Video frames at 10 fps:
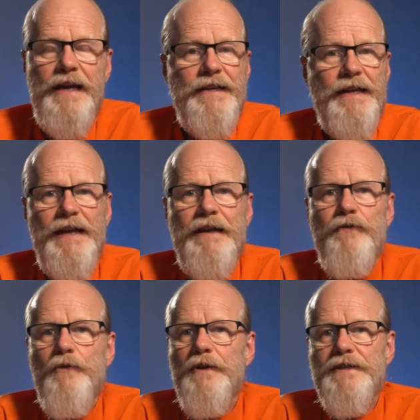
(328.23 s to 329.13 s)
that
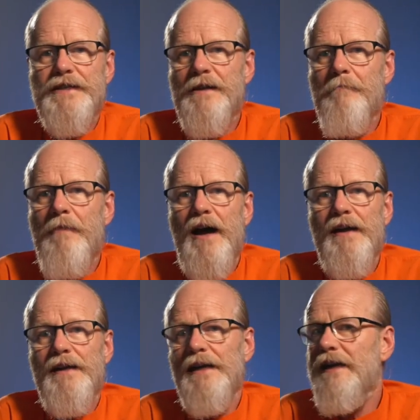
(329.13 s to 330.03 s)
influences the
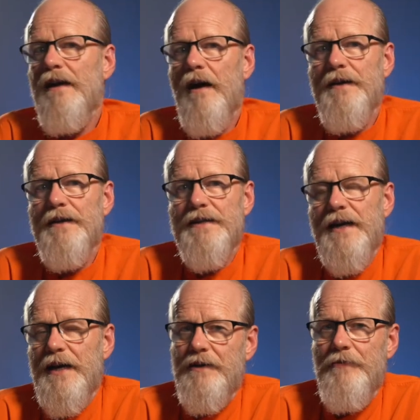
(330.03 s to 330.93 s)
mind in an
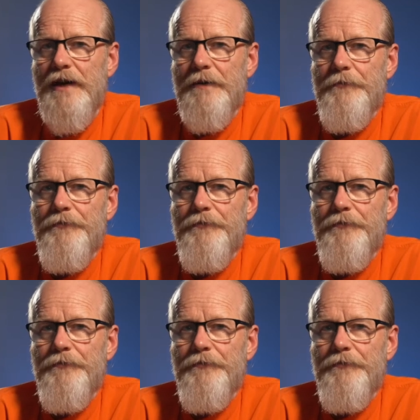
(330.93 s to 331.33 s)
undesired way.